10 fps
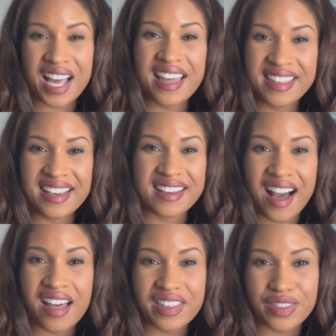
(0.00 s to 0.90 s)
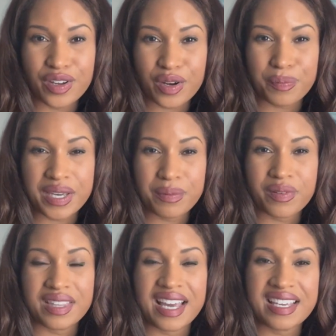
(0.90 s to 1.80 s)
I thank God that there are
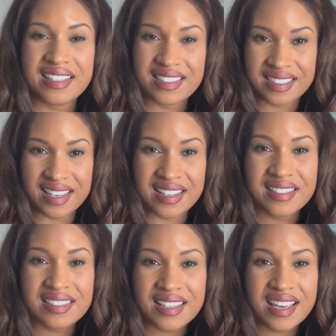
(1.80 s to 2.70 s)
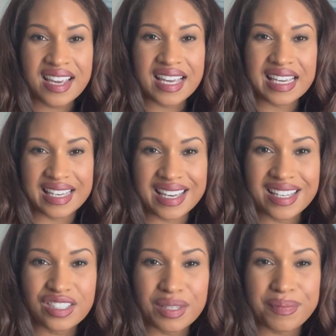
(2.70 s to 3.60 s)
people that He sends
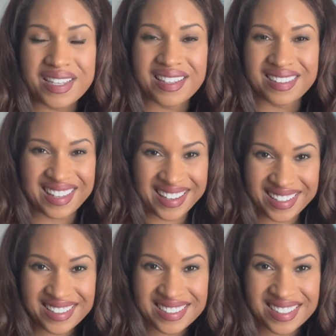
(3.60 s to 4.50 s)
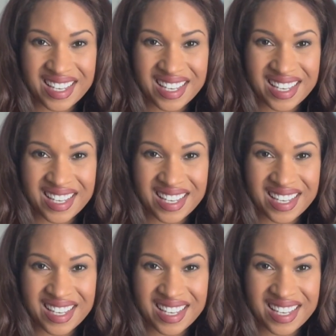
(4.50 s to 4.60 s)
in to be the light